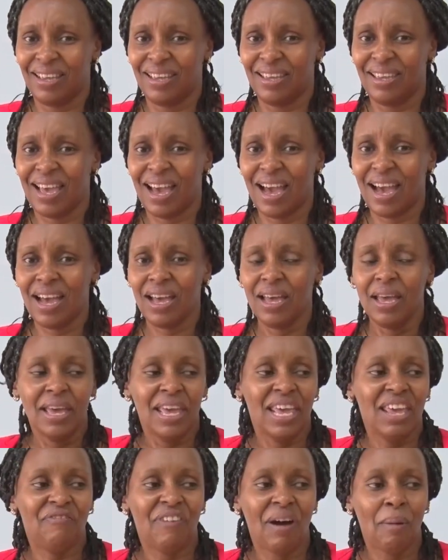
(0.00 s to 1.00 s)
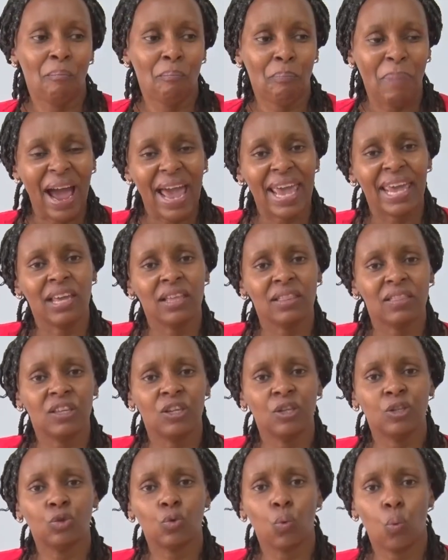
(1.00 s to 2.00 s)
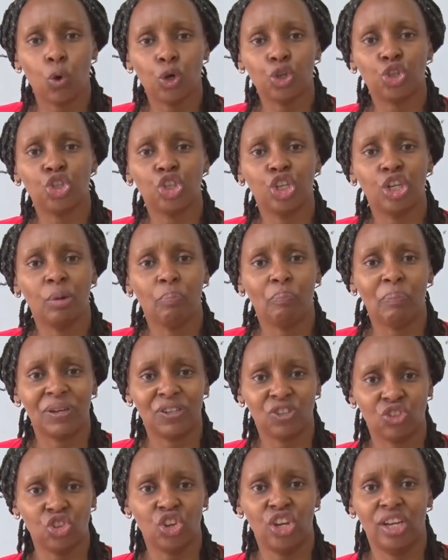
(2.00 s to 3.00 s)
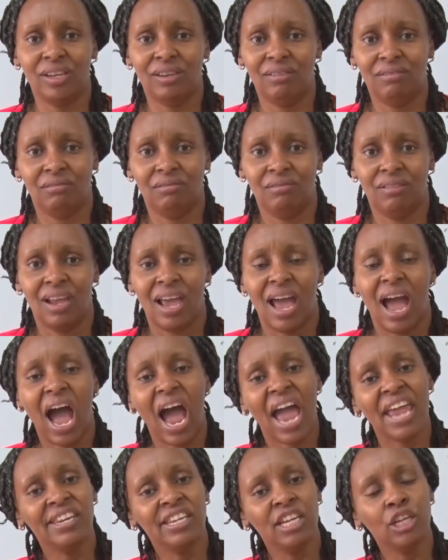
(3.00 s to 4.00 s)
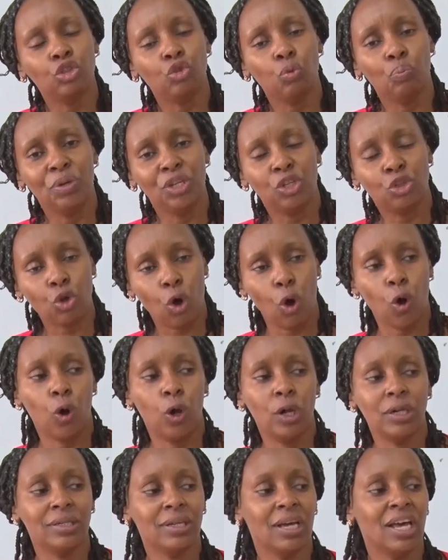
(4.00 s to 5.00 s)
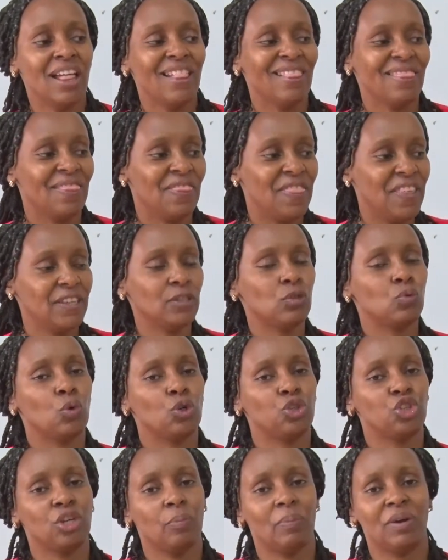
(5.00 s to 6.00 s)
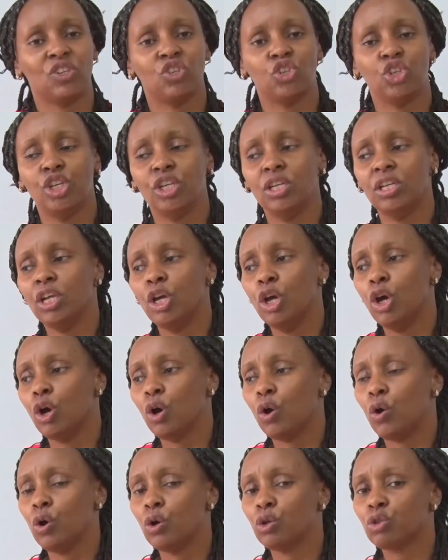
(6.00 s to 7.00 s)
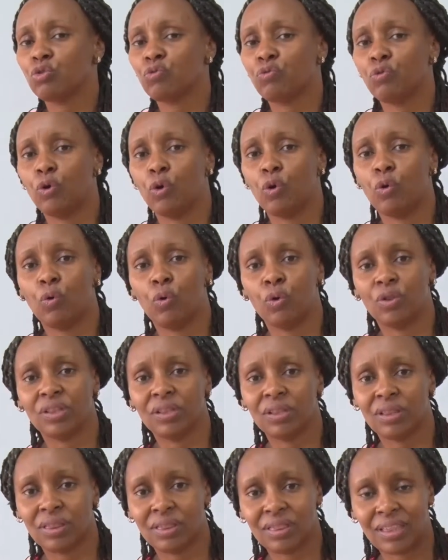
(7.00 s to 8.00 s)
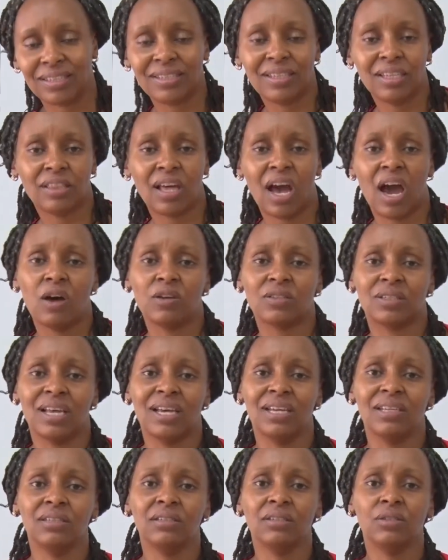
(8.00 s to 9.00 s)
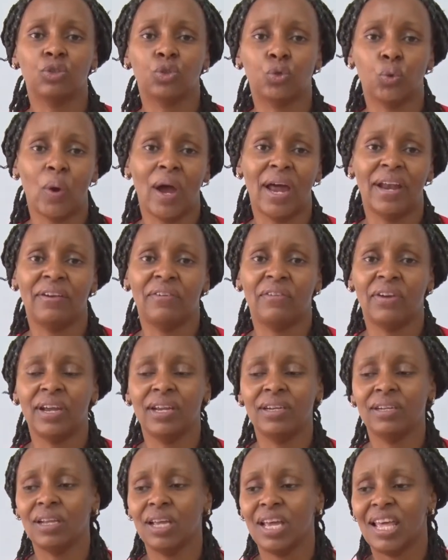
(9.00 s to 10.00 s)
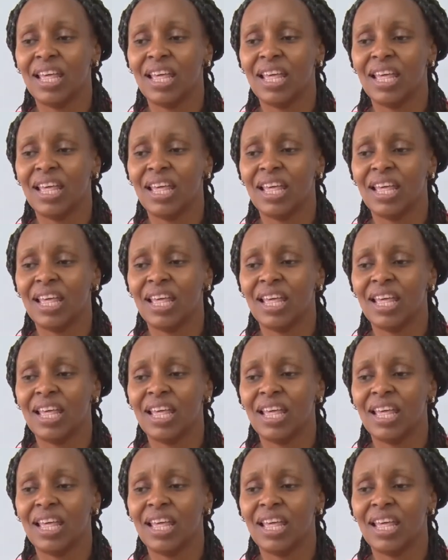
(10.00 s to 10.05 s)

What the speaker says: Yeah, if I'm buying this washing machine, I need to be told this washing machine goes for 30,200.